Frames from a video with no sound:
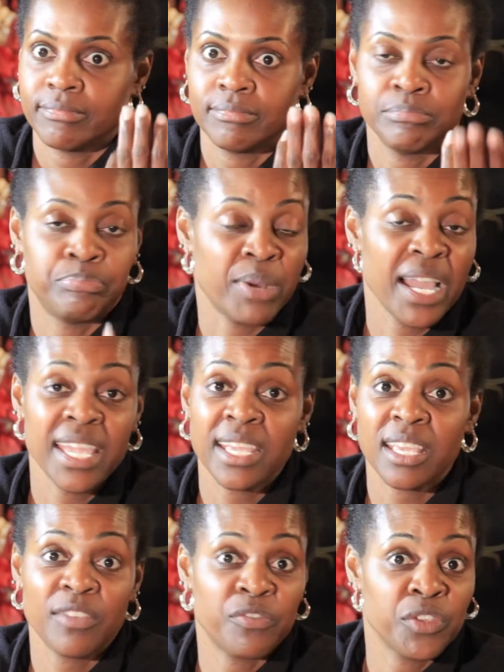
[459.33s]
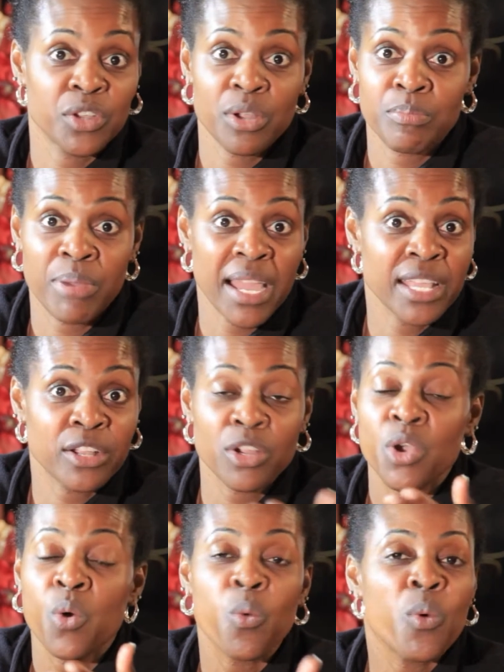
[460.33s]
bike if you're a biker,
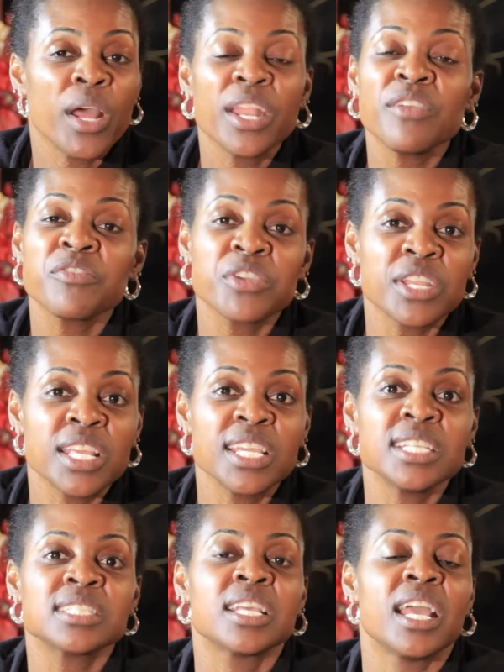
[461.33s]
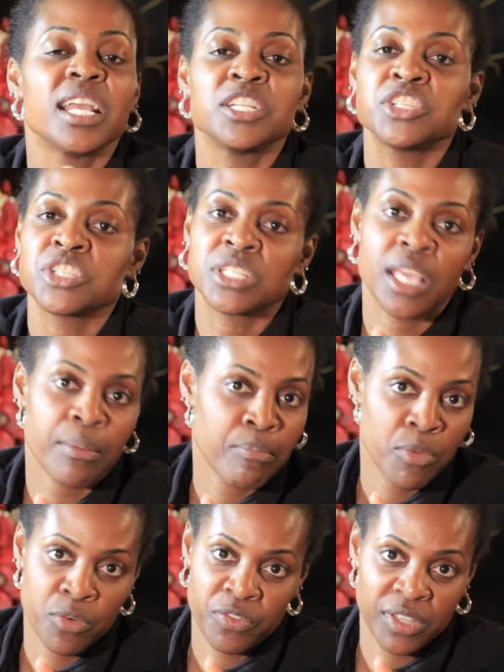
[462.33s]
whatever it is, and just get
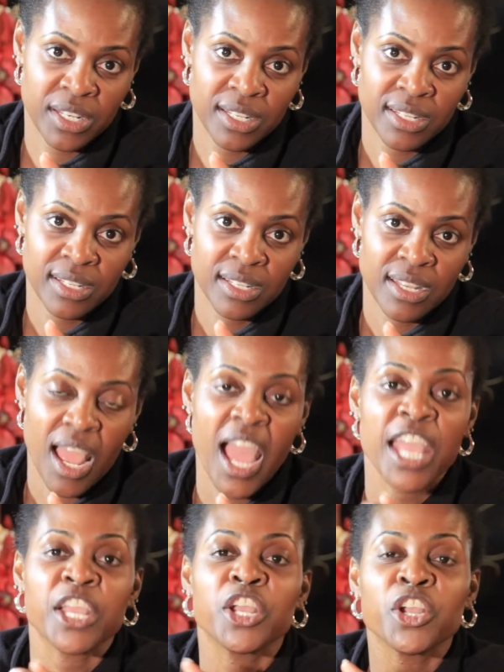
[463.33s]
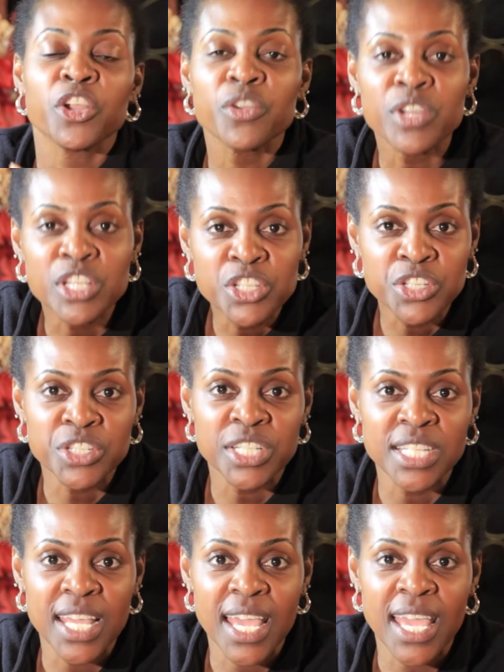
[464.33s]
moving. I encourage you
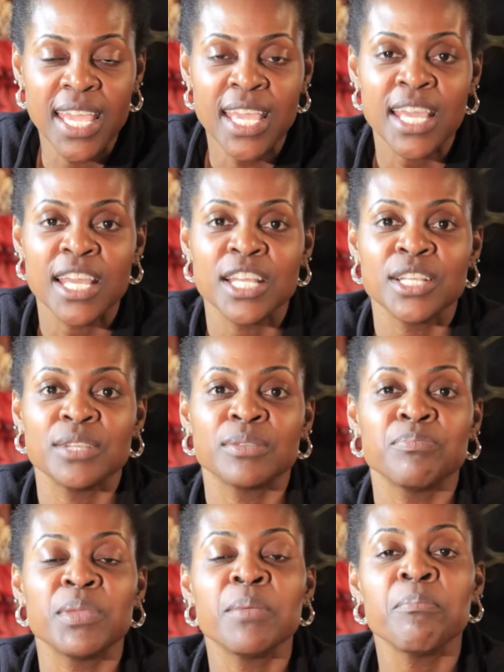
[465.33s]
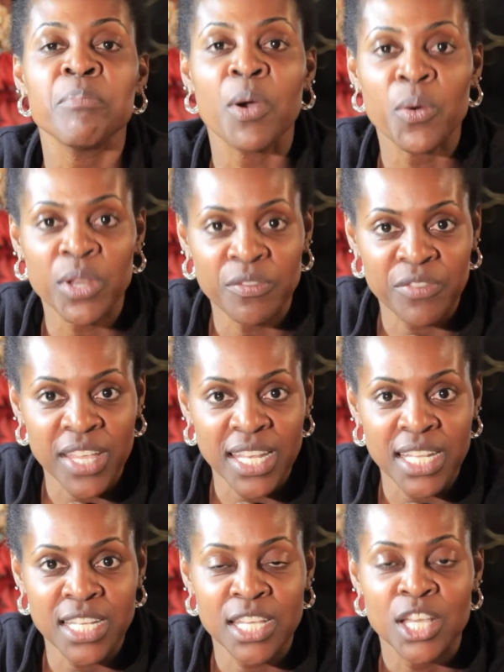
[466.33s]
today, be
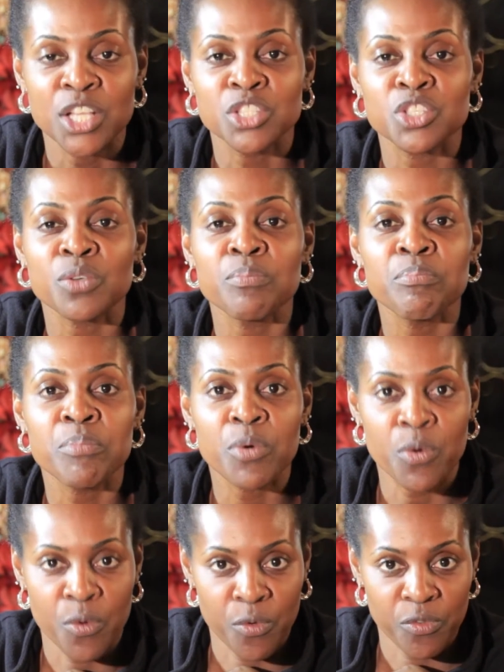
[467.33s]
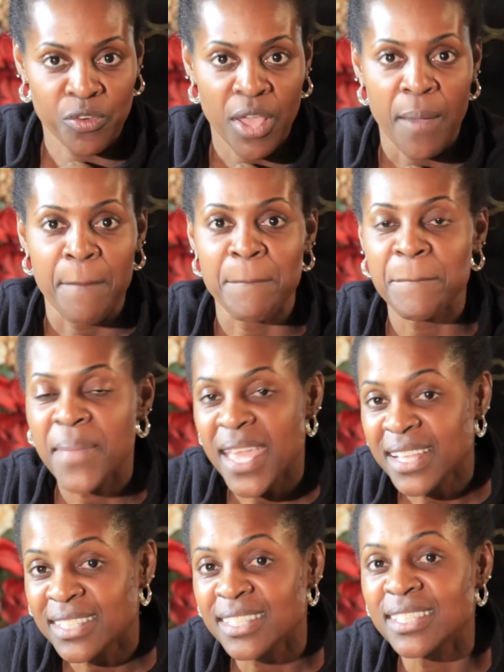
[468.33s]
motivated to move.
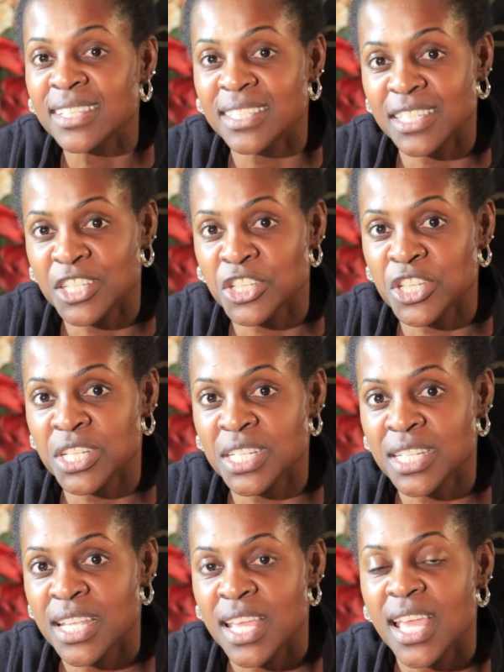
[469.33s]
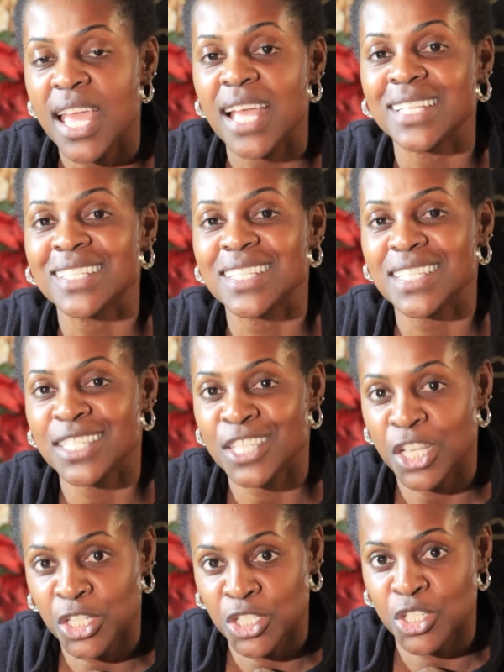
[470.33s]
Make the decision and
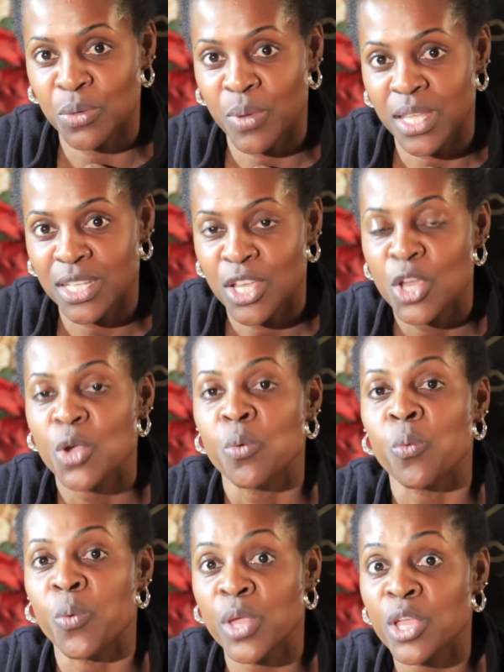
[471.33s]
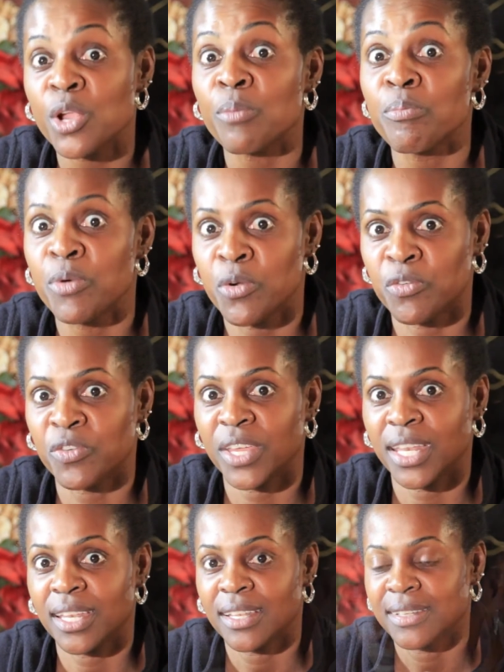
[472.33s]
stick to it. We are moving.